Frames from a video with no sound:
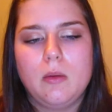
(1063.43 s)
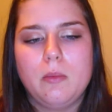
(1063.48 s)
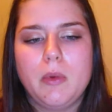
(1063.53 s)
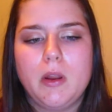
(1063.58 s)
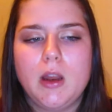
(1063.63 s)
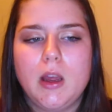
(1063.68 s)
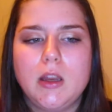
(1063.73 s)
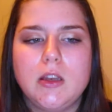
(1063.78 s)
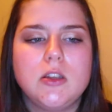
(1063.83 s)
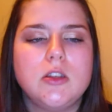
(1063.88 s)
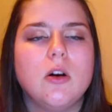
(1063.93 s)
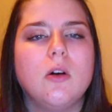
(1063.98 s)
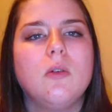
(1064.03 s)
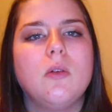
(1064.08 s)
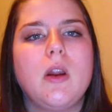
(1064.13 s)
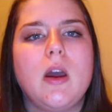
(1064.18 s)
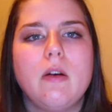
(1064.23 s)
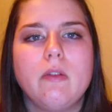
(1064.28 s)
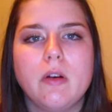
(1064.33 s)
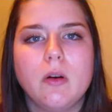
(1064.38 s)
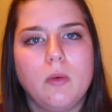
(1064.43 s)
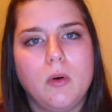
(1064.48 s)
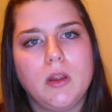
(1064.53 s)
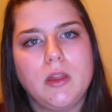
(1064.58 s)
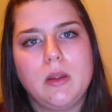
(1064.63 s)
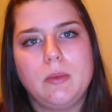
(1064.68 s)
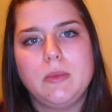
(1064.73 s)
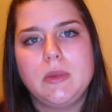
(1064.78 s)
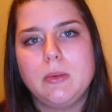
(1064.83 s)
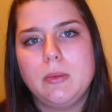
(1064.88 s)
but I don't ever
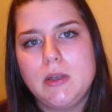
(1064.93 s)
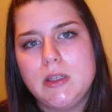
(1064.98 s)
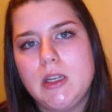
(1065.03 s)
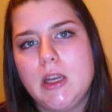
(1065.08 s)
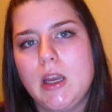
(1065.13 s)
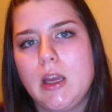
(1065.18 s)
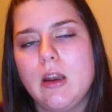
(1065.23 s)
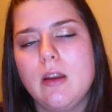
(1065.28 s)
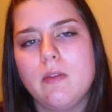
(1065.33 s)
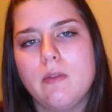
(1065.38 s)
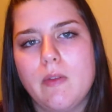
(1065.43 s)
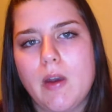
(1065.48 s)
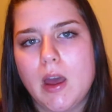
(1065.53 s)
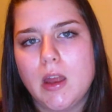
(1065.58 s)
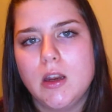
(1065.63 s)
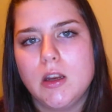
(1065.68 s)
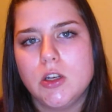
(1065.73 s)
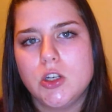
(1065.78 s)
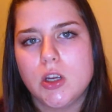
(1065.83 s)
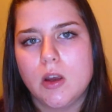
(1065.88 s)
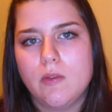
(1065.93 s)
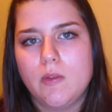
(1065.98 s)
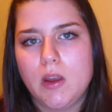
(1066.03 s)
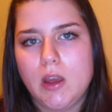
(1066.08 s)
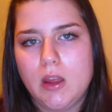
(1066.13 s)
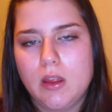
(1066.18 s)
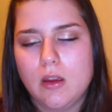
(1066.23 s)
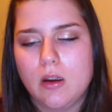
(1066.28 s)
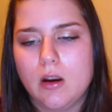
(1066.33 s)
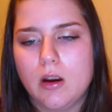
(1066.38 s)
want them to be taken advantage of
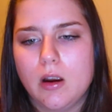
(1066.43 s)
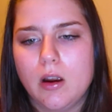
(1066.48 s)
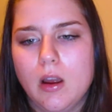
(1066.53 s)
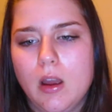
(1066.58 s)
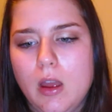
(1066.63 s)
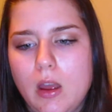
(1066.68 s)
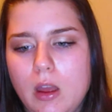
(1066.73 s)
either.